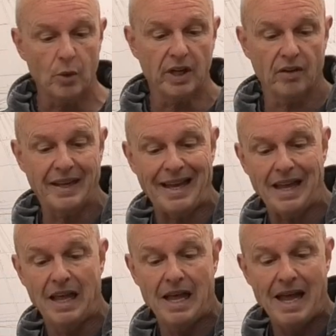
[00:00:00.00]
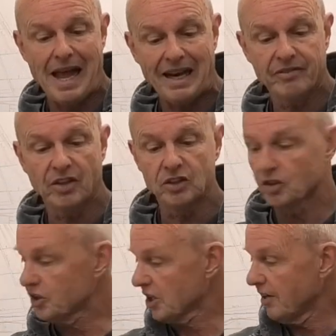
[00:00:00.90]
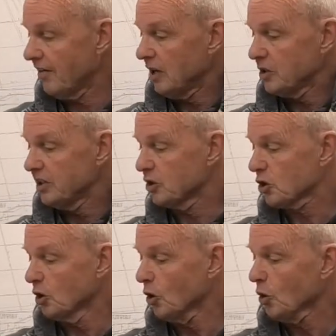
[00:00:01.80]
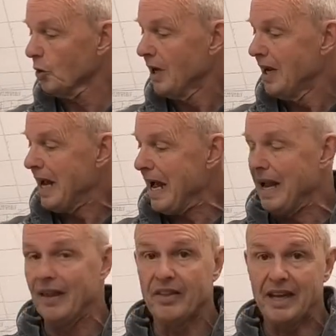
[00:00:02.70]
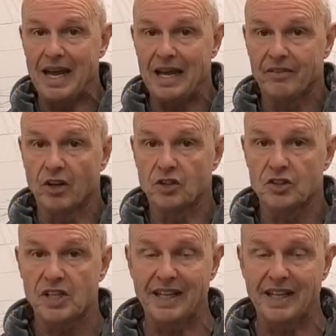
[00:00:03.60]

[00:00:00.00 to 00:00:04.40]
we got the Elevon servos installed and the Elevons